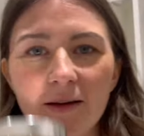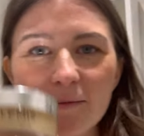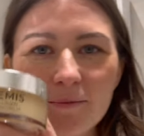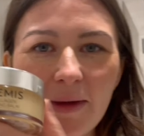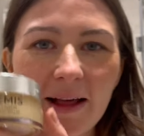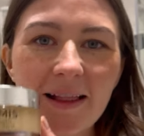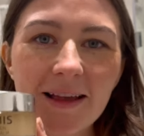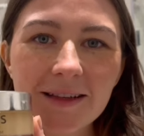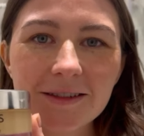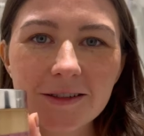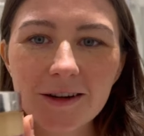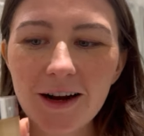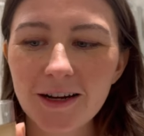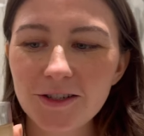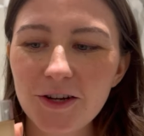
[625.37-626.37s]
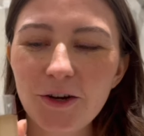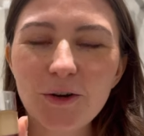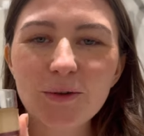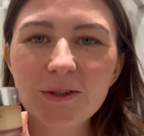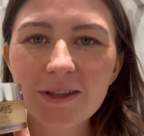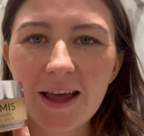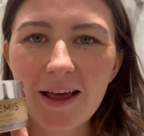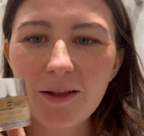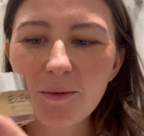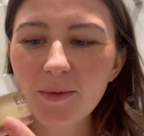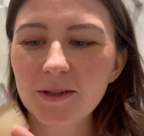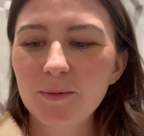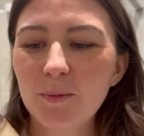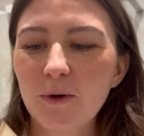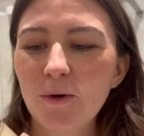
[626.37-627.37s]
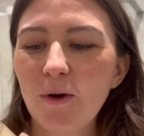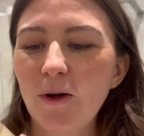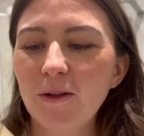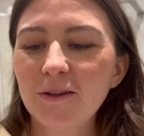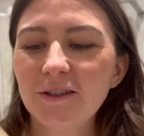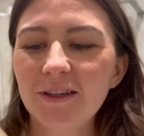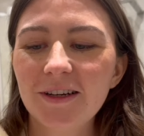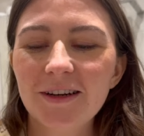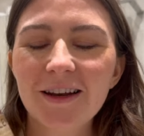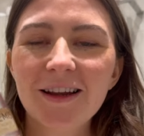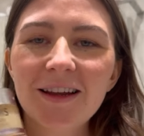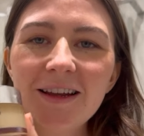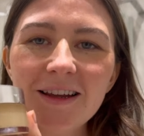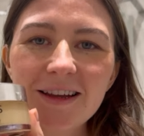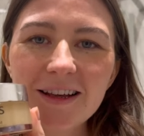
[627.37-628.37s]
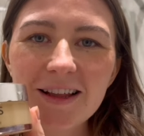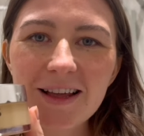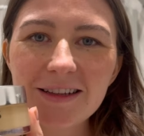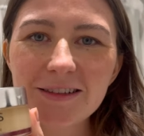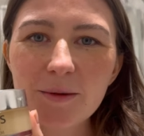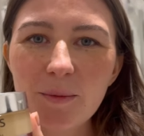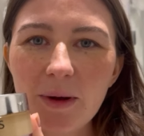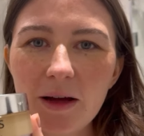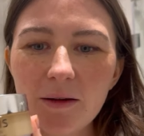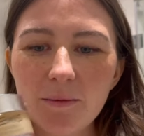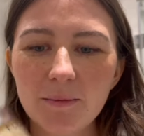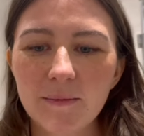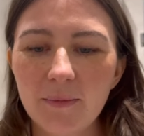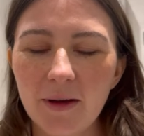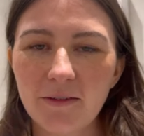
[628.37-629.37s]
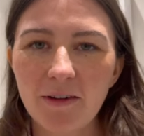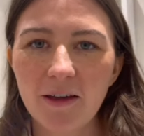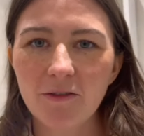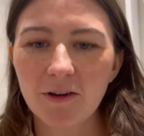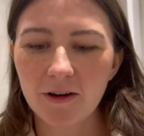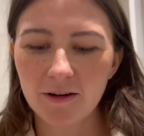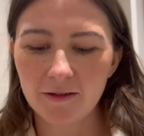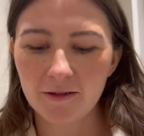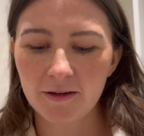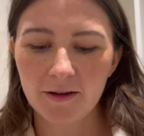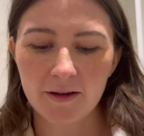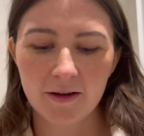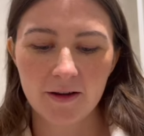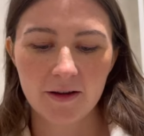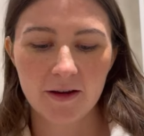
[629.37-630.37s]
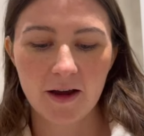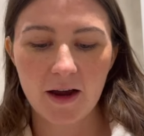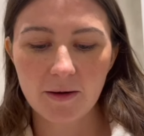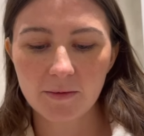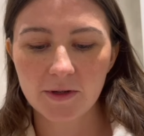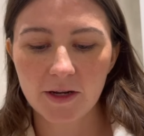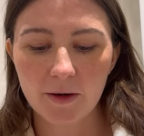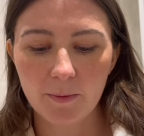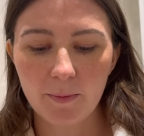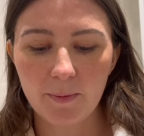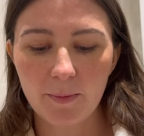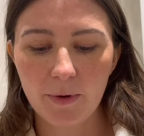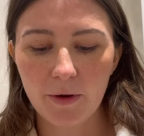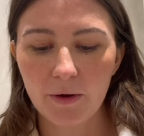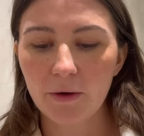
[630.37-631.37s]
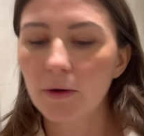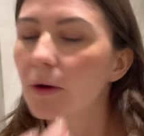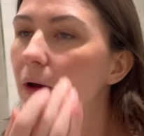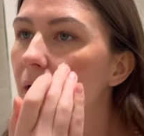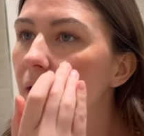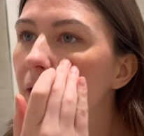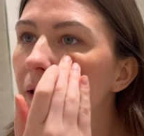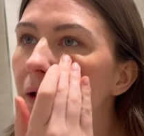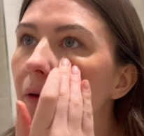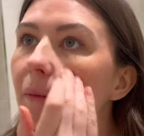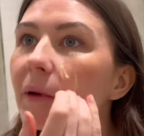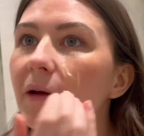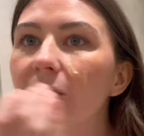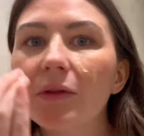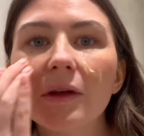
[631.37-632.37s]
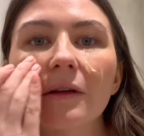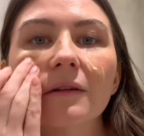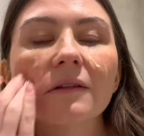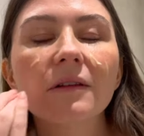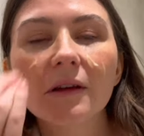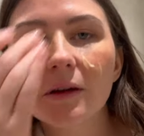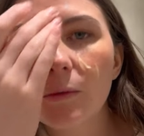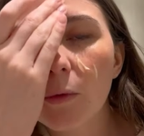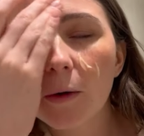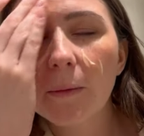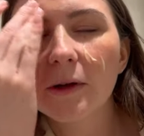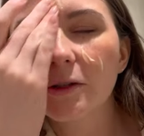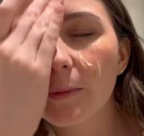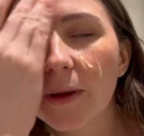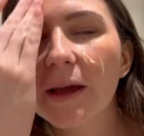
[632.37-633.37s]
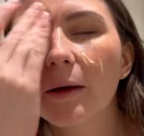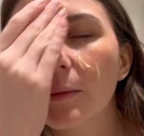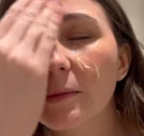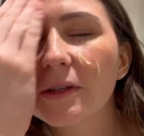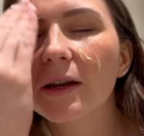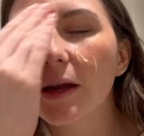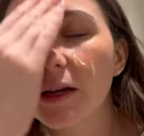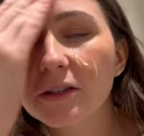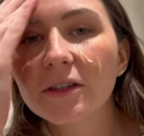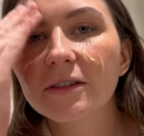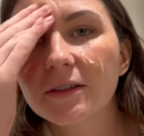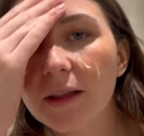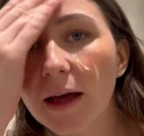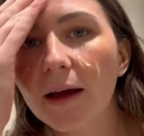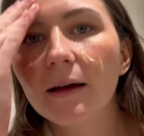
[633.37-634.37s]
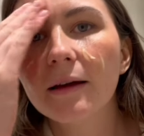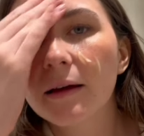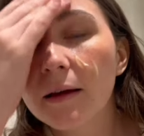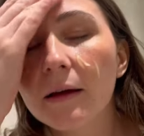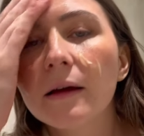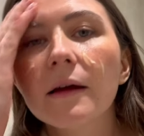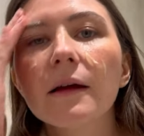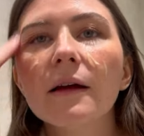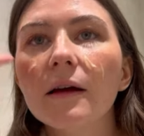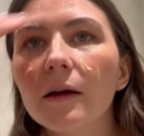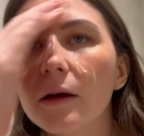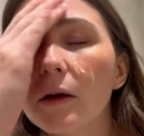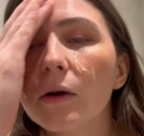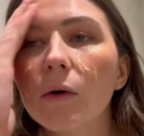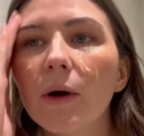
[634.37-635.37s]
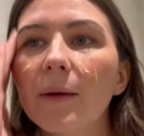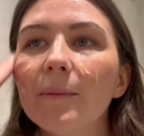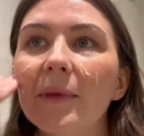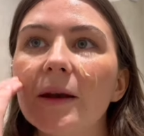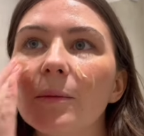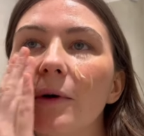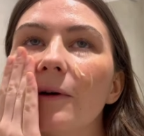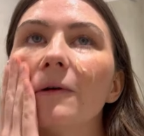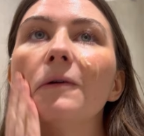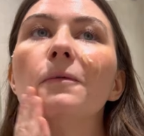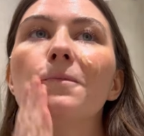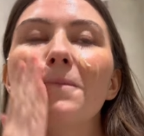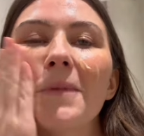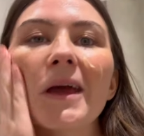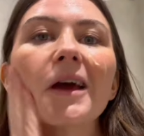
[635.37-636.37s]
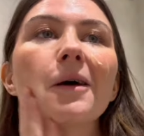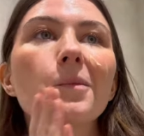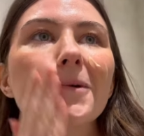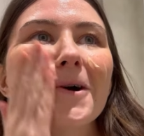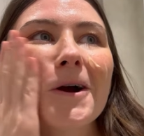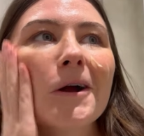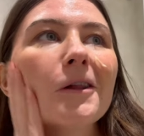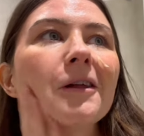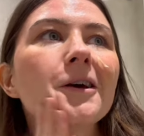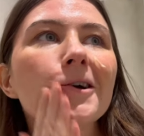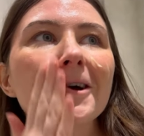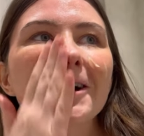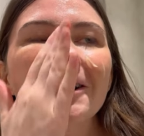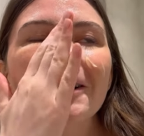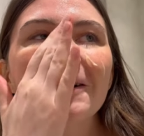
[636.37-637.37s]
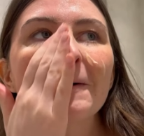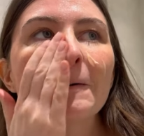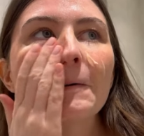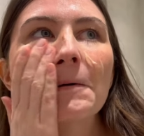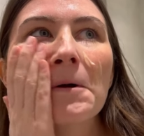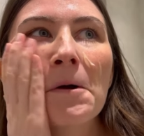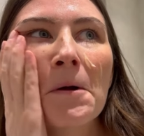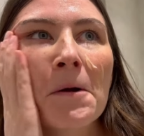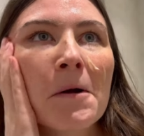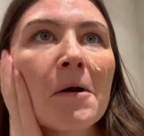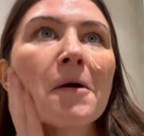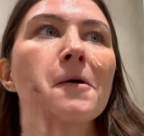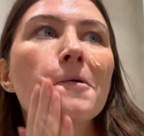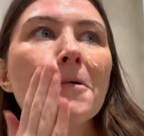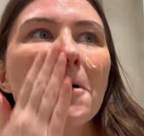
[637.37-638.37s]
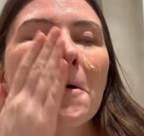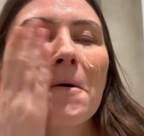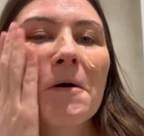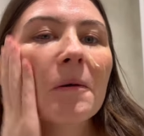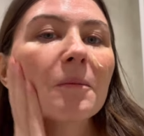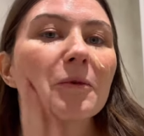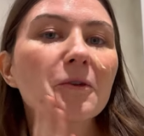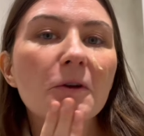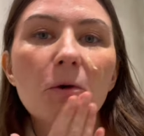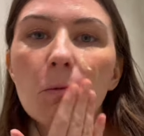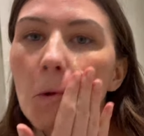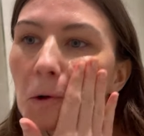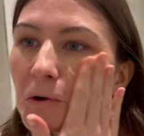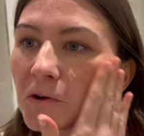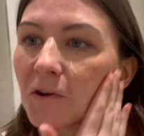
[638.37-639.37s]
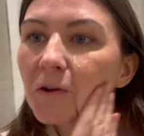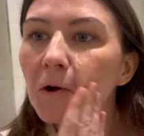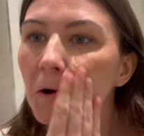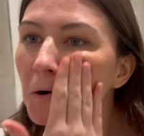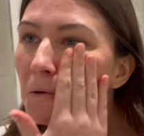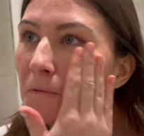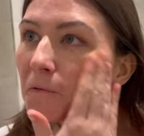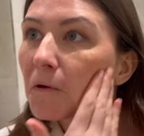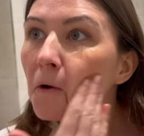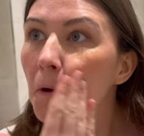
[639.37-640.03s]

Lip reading: My cleanser, as you know, is the Elemis Pro Collagen Cleansing Balm, my favourite. I'm just going to put a little bit of this because I didn't wear much makeup today, just that quite minimal makeup earlier. I'm just going to wash this off